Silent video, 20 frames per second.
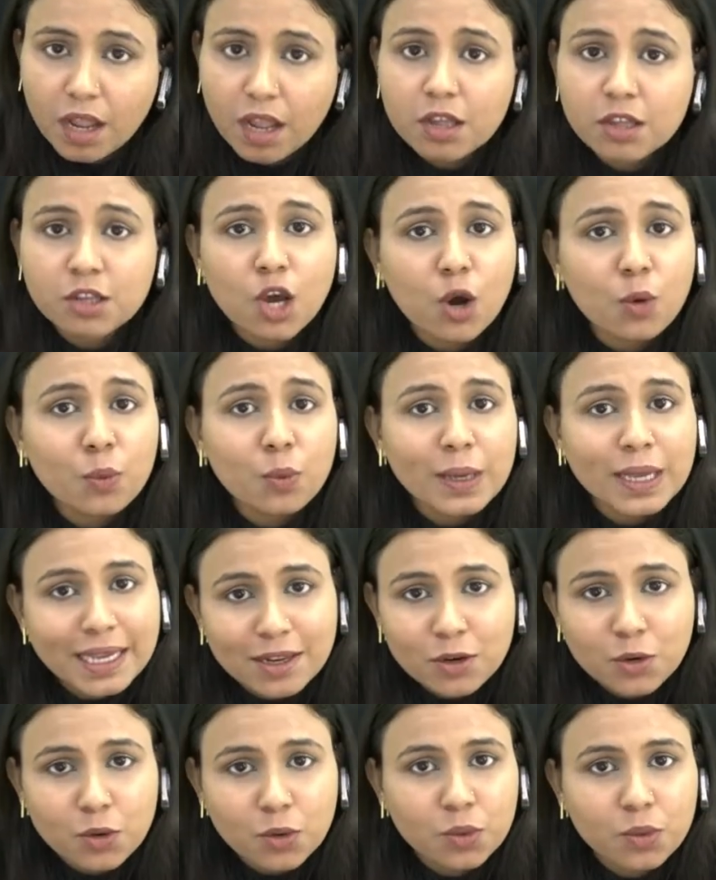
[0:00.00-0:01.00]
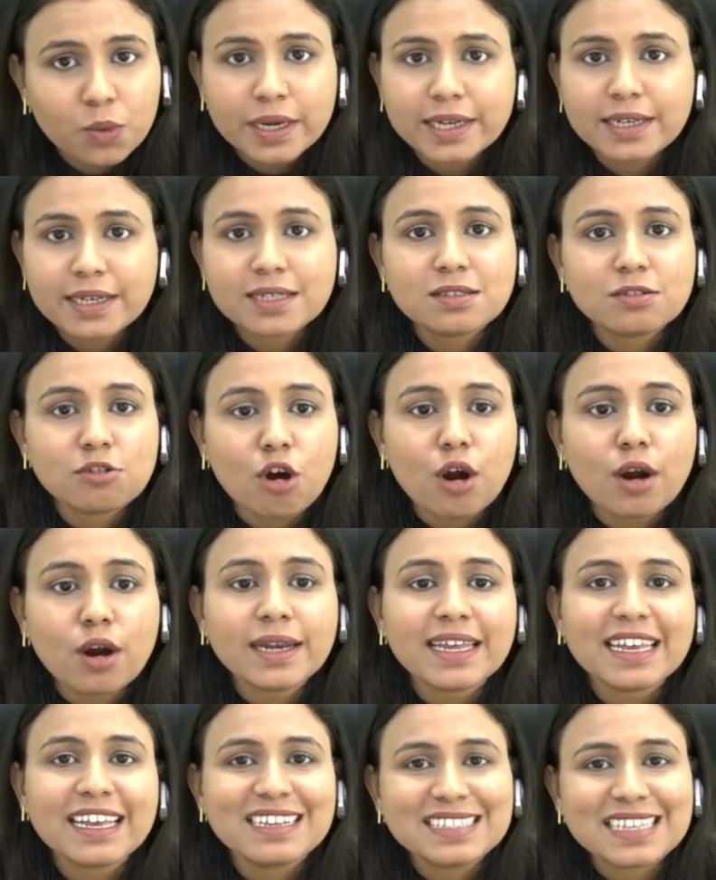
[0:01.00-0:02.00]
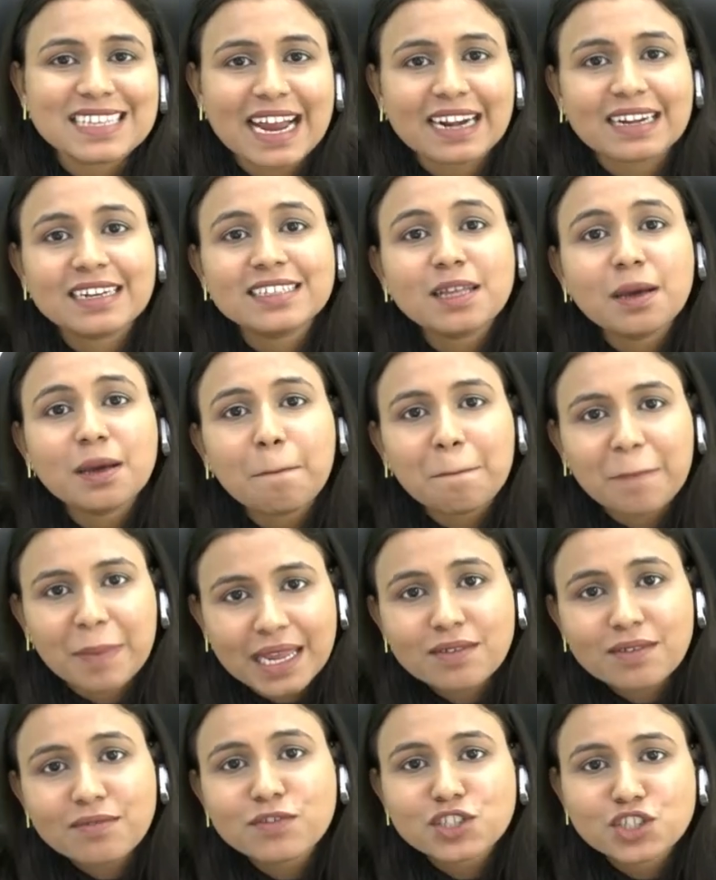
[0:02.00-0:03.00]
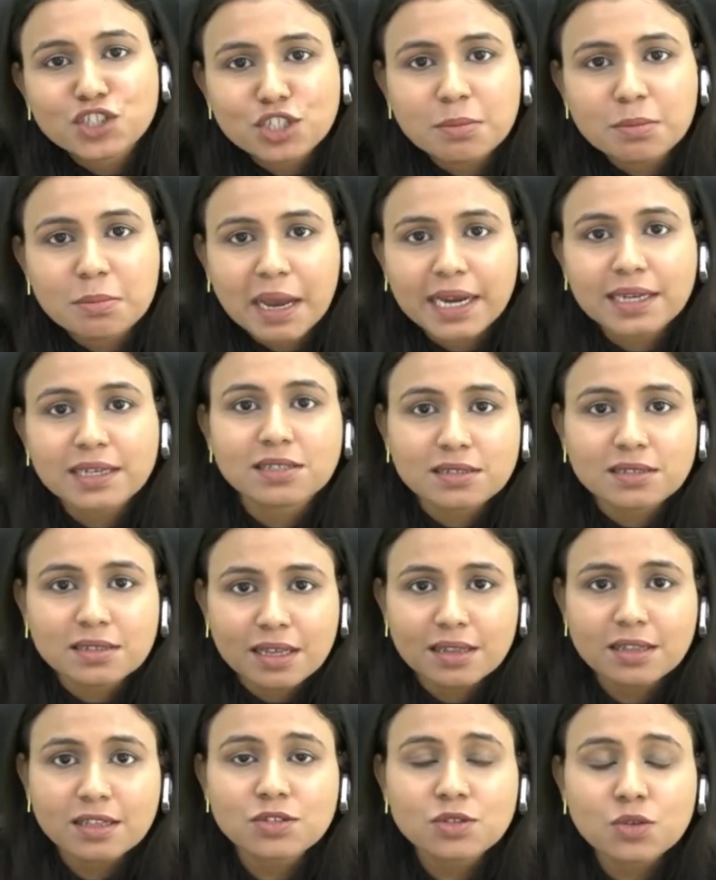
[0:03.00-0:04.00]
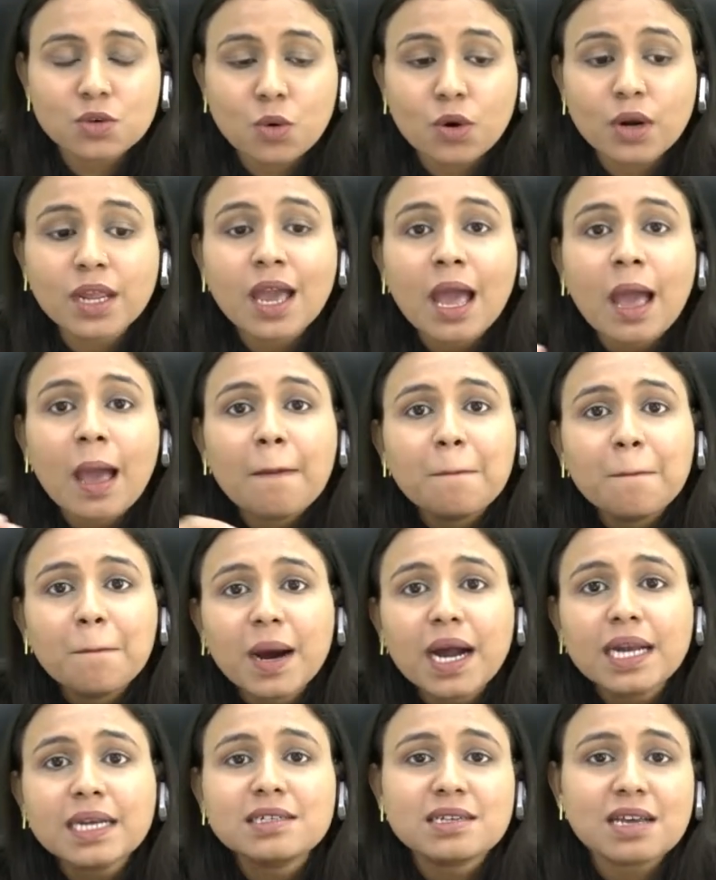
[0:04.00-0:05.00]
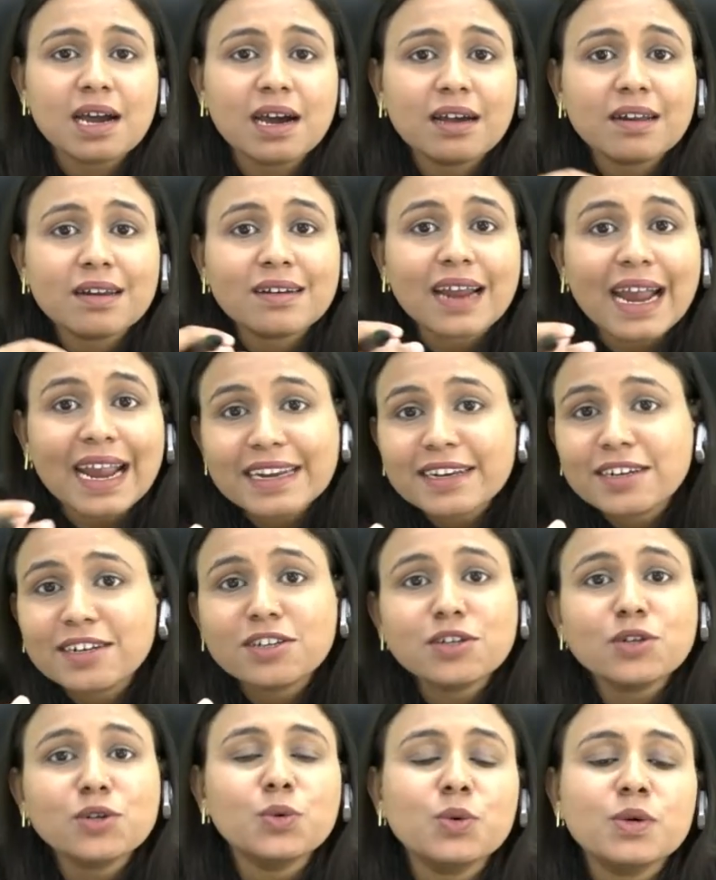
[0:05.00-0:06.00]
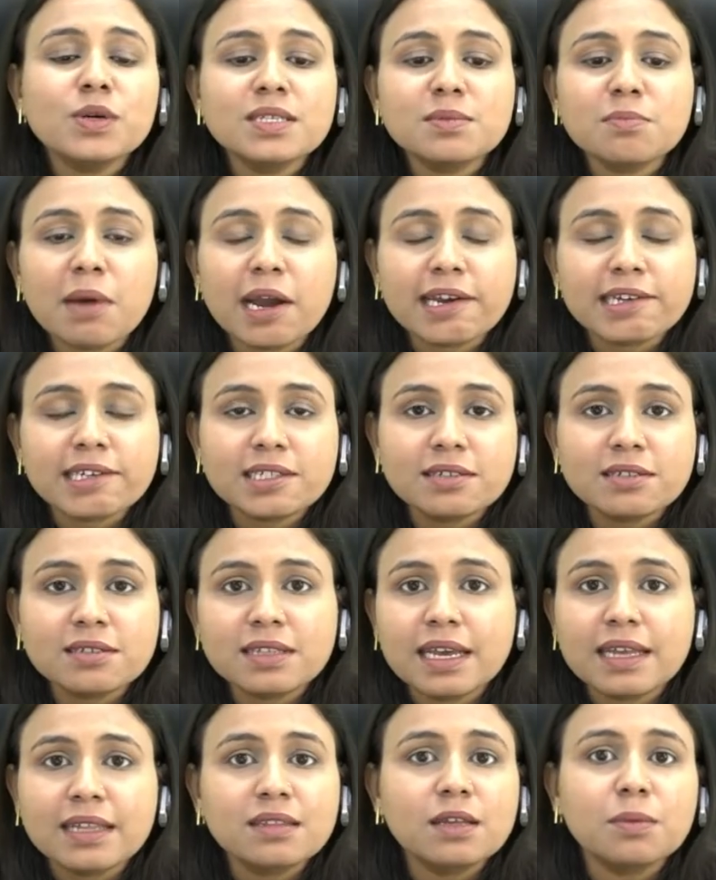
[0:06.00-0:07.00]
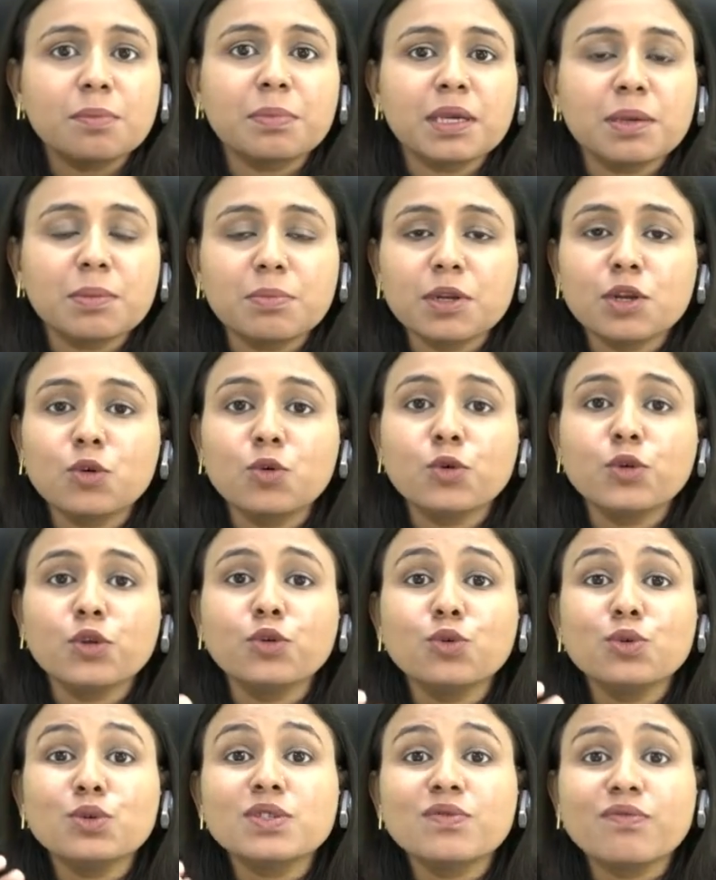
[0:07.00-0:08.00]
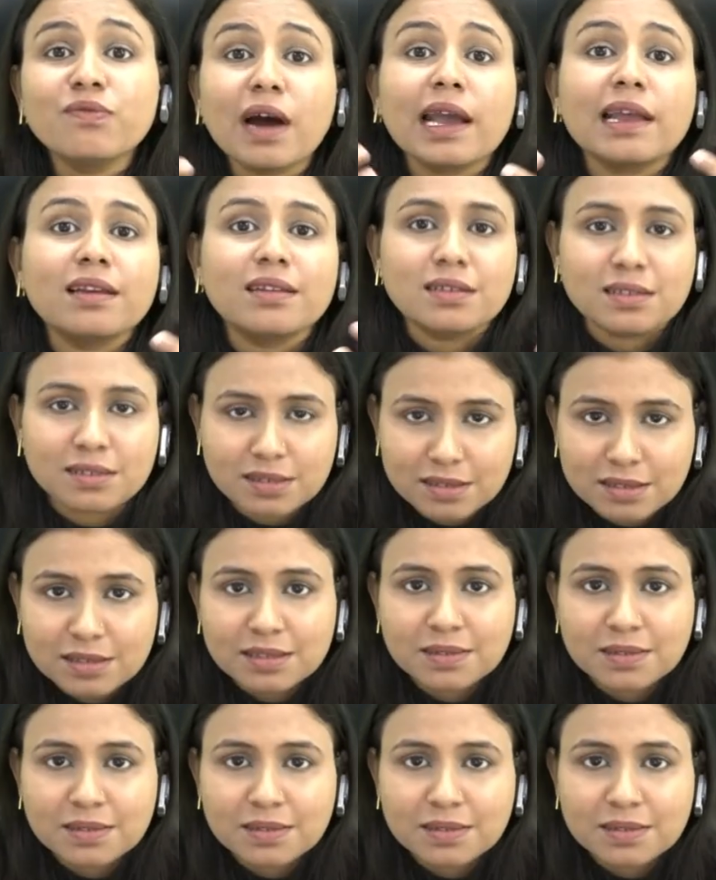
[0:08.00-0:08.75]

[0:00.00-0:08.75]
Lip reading: Now we know it is not exactly the pen which is mightier than the sword, but a writer who is mightier than the people who use violence.